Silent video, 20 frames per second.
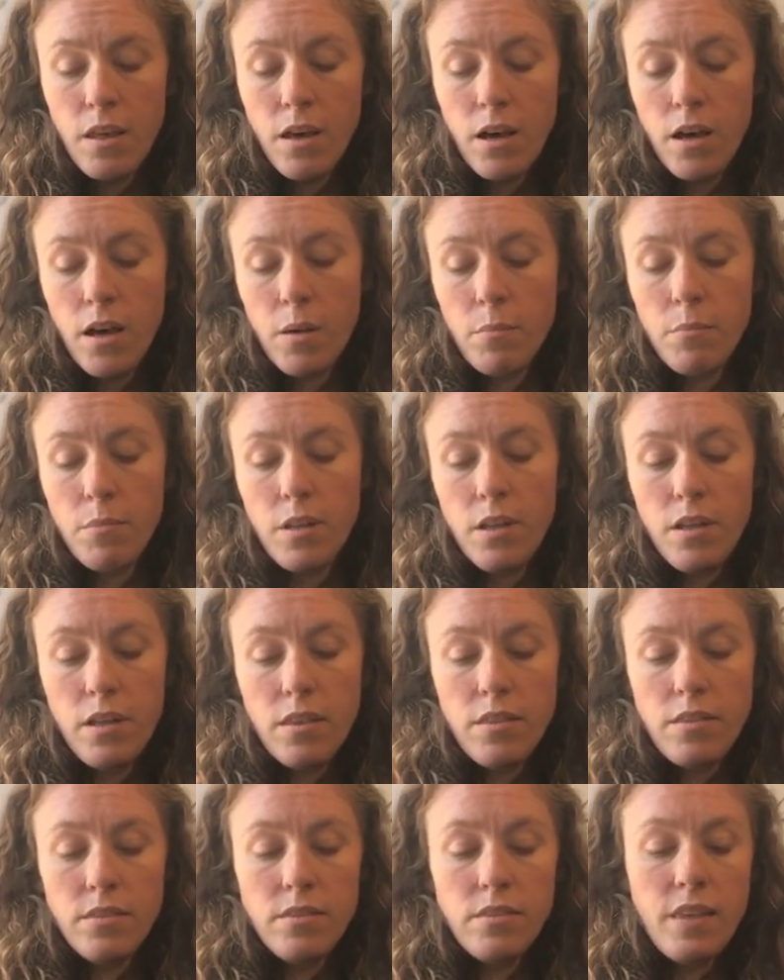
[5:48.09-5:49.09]
Um,
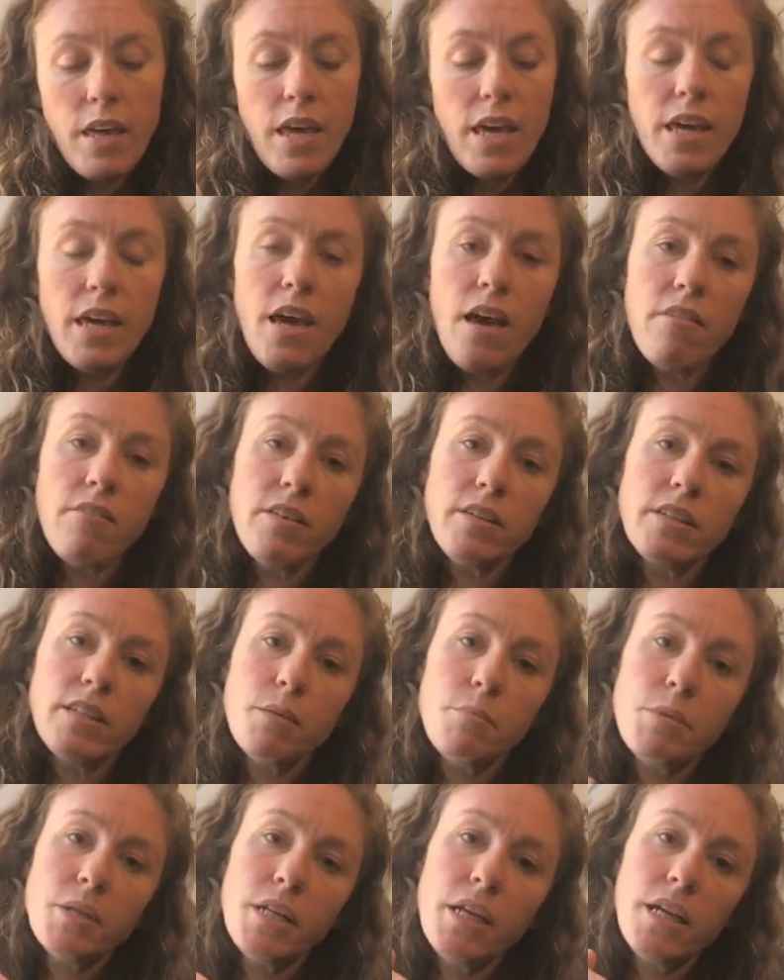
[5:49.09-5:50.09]
they have
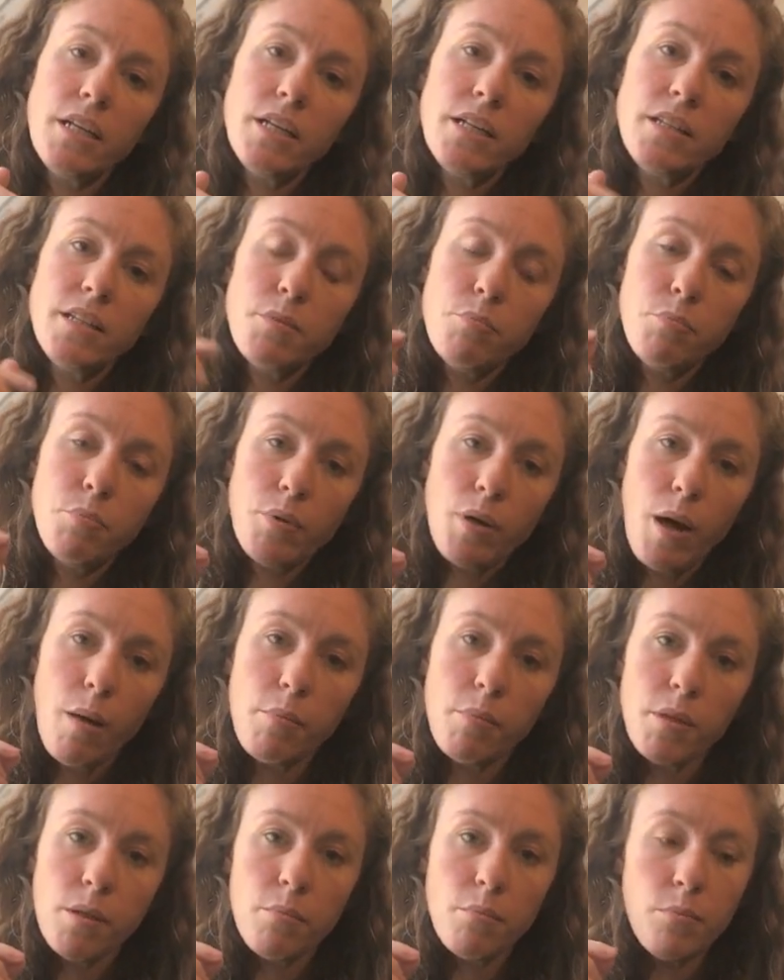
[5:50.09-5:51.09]
eliminated the
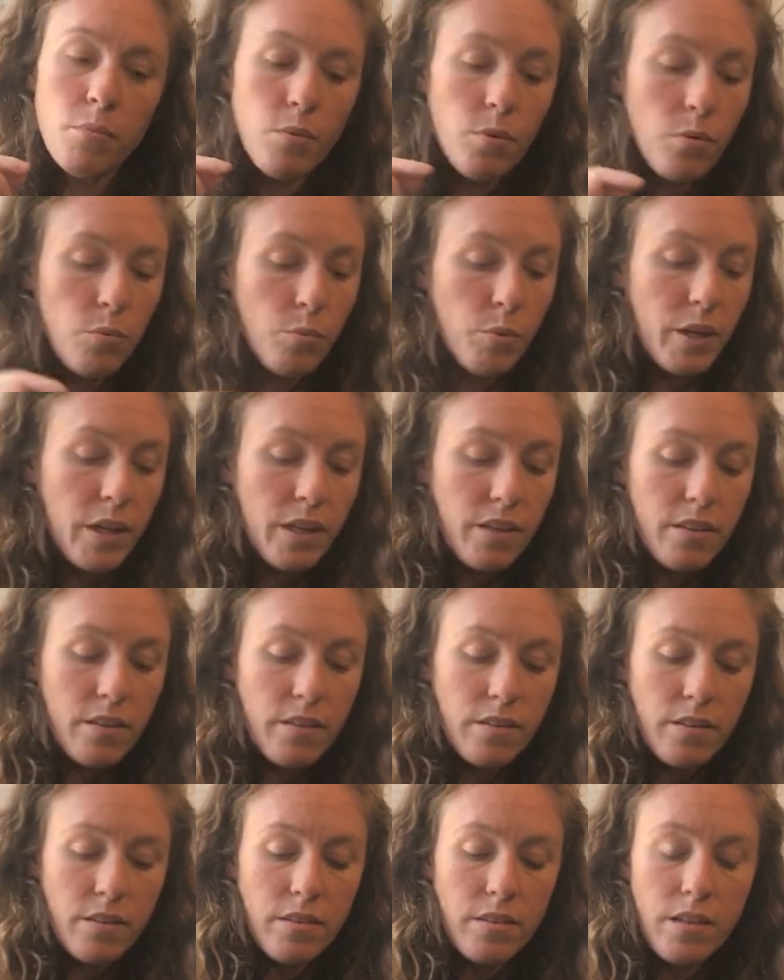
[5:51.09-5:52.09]
problem
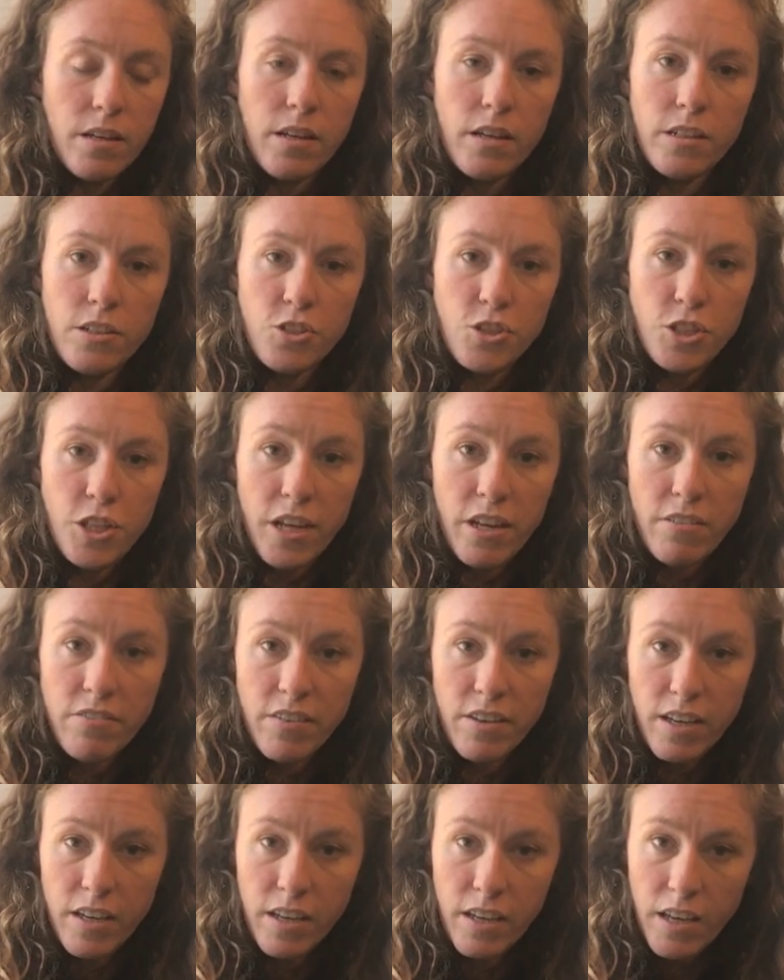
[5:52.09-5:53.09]
with the
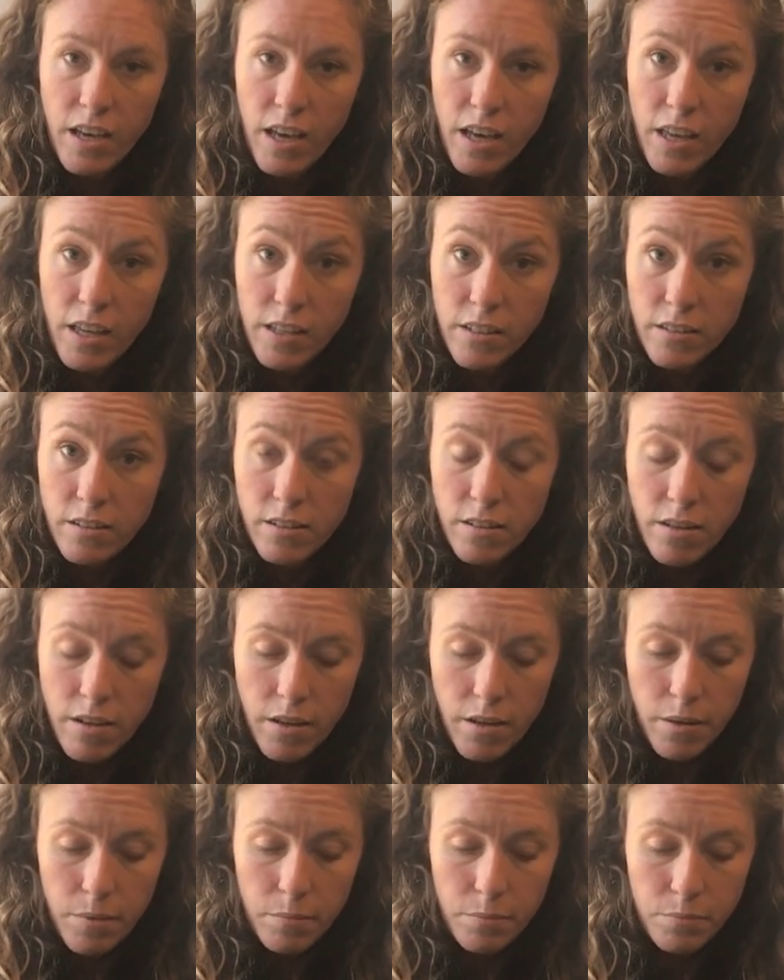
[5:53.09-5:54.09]
chafing and
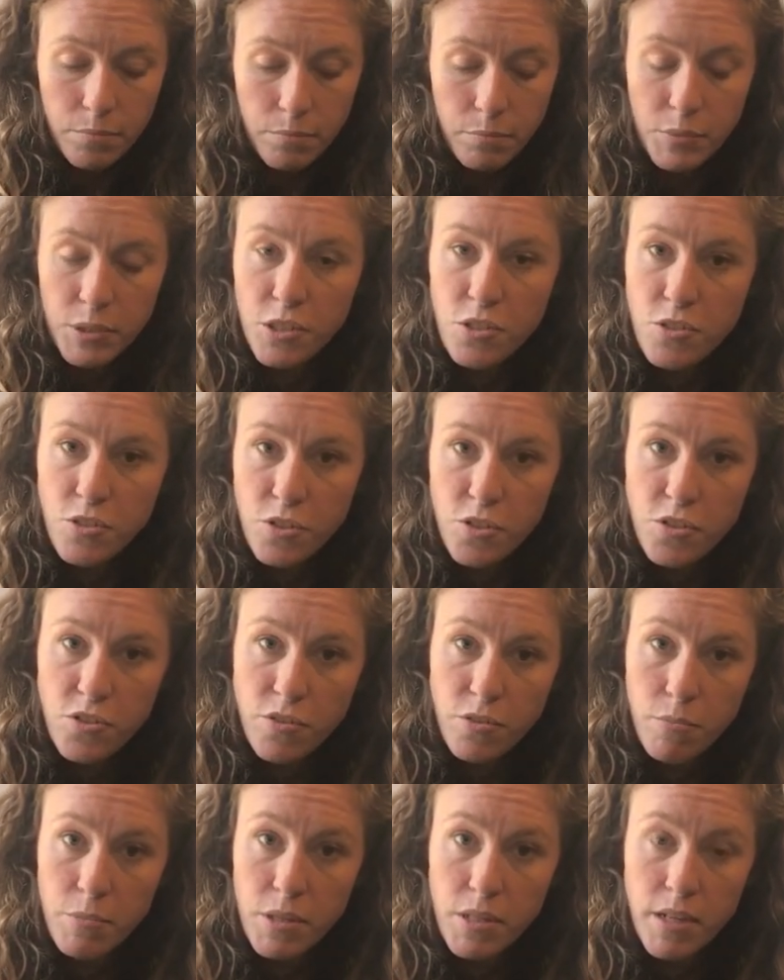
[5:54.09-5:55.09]
um, blisters
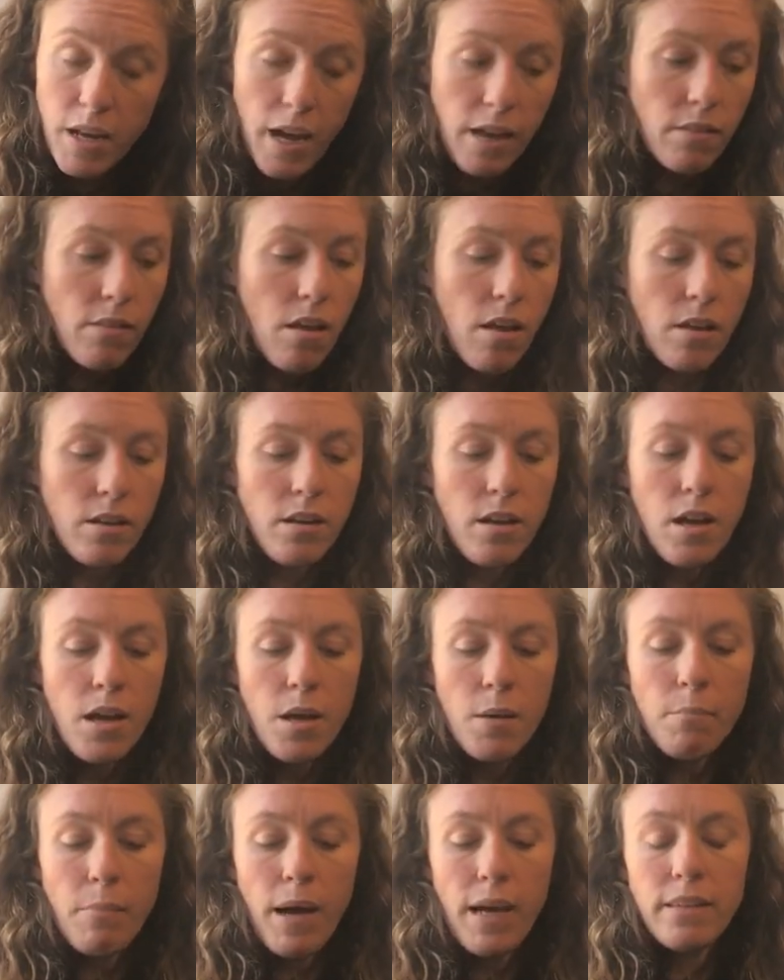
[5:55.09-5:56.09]
from the nylon
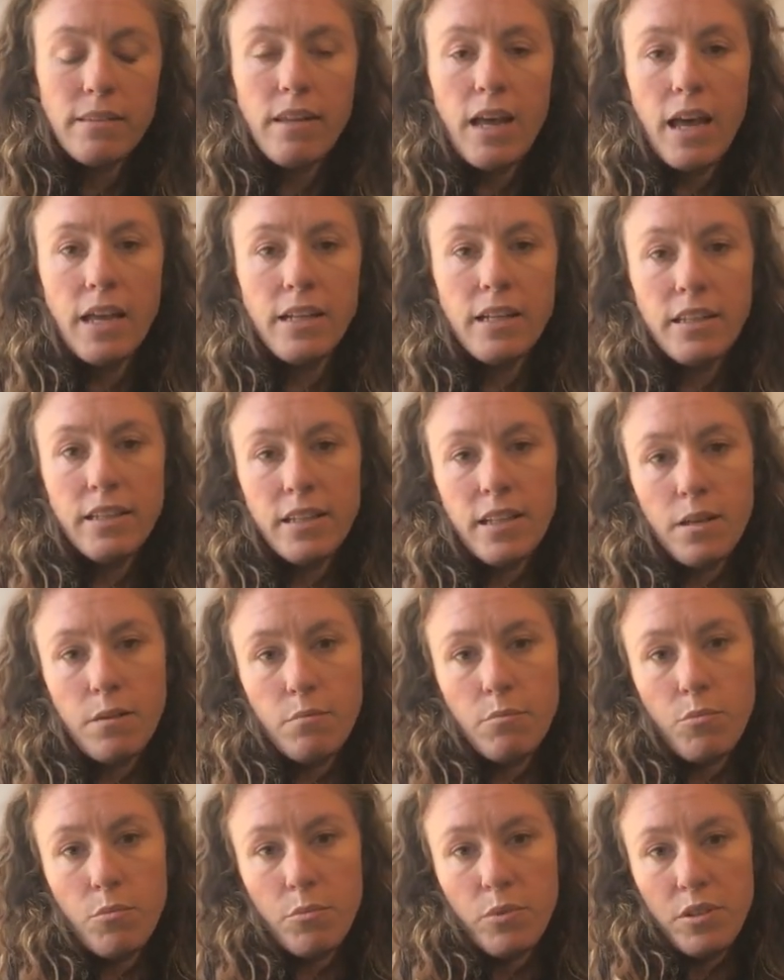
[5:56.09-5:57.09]
by lining
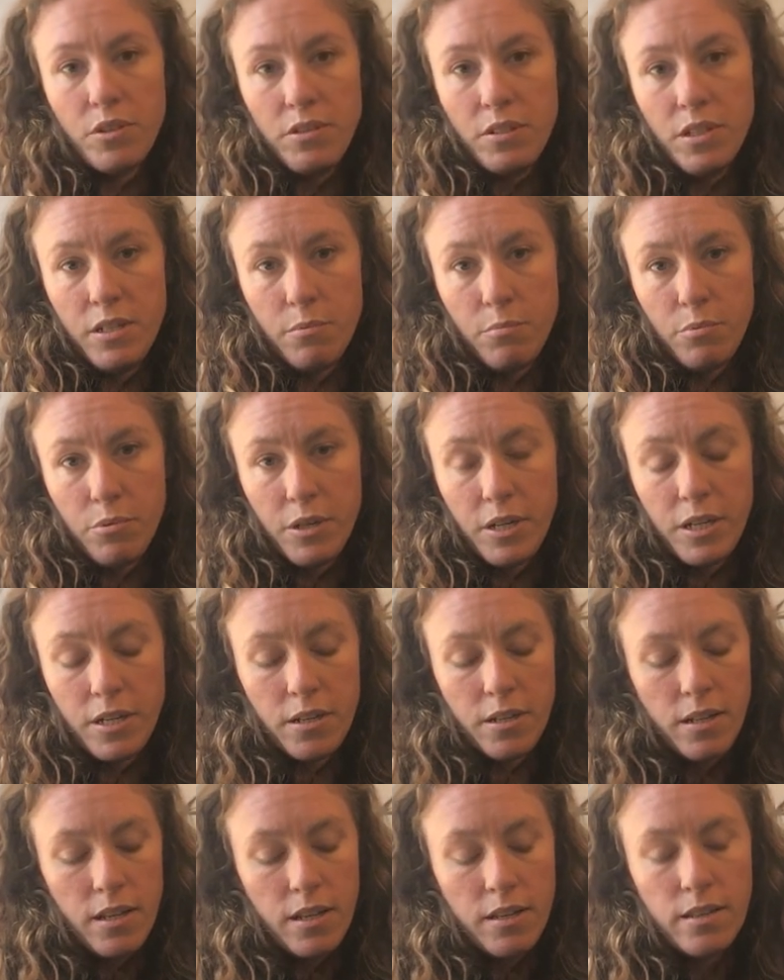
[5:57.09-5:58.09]
them with
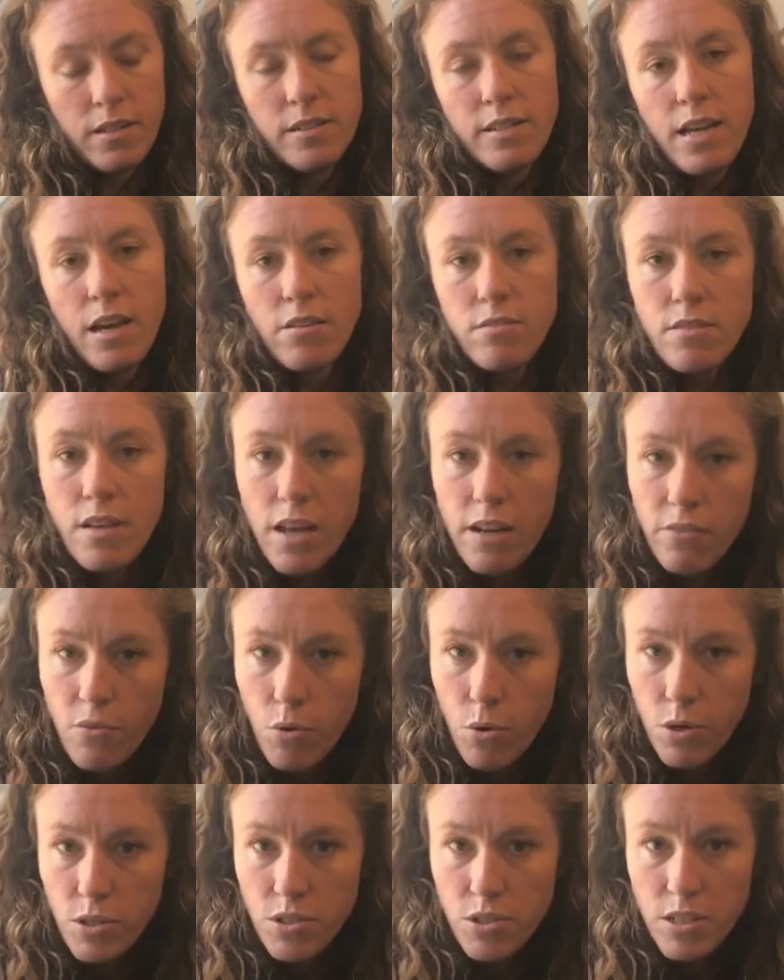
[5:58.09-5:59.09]
neoprene. The downside, of
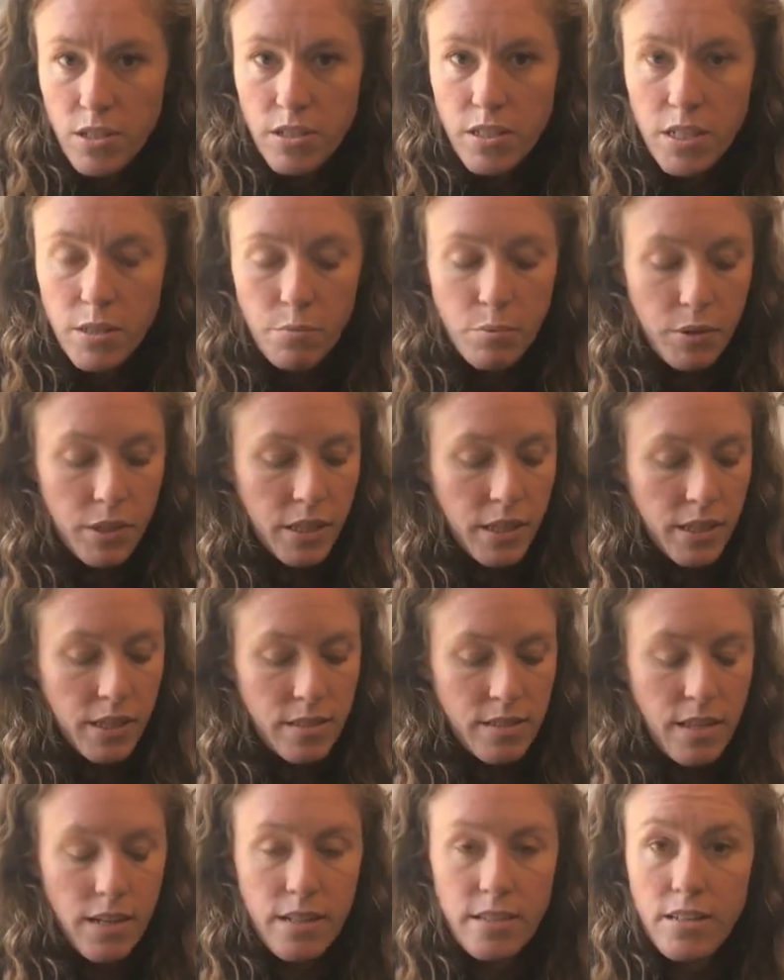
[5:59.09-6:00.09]
course, to neoprene
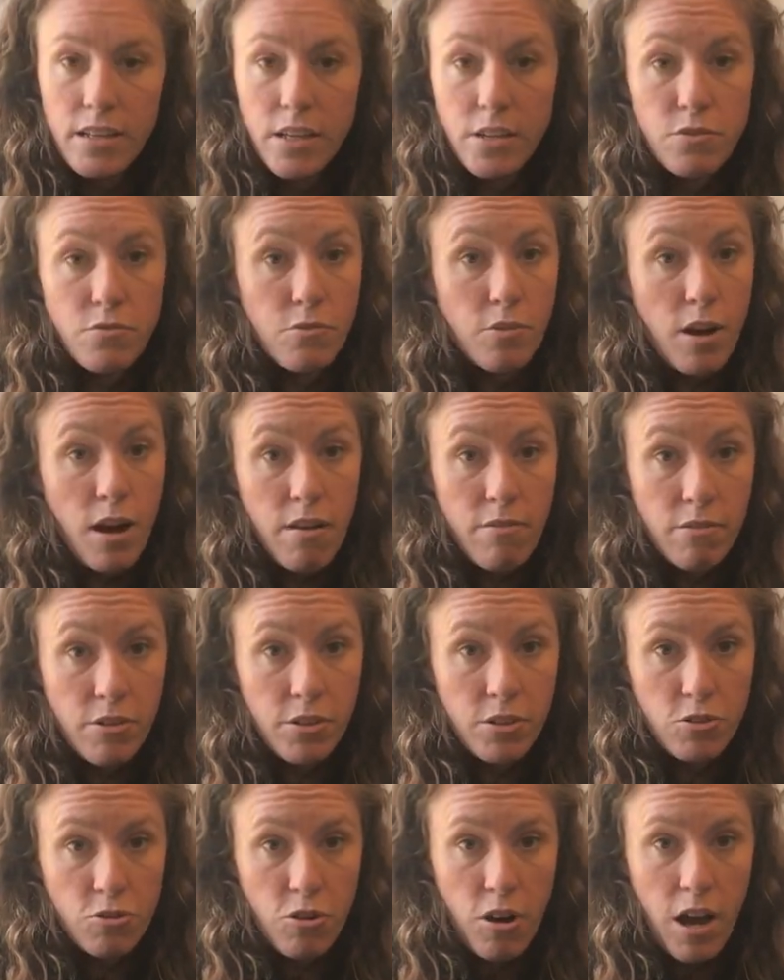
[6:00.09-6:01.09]
is that it takes forever
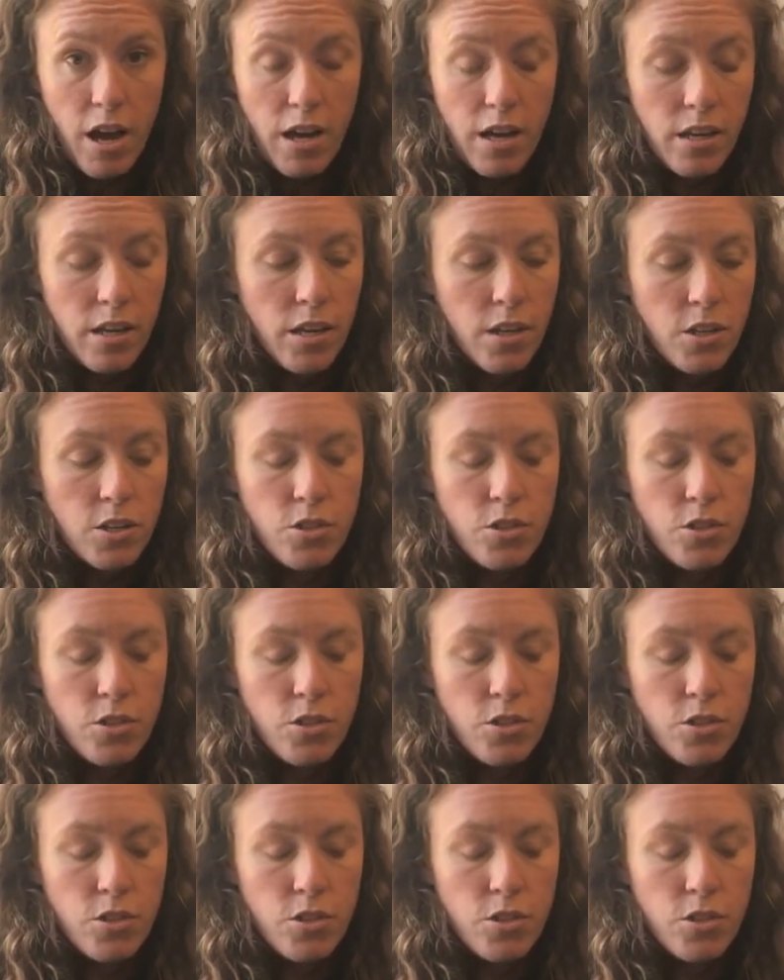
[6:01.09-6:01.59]
to dry.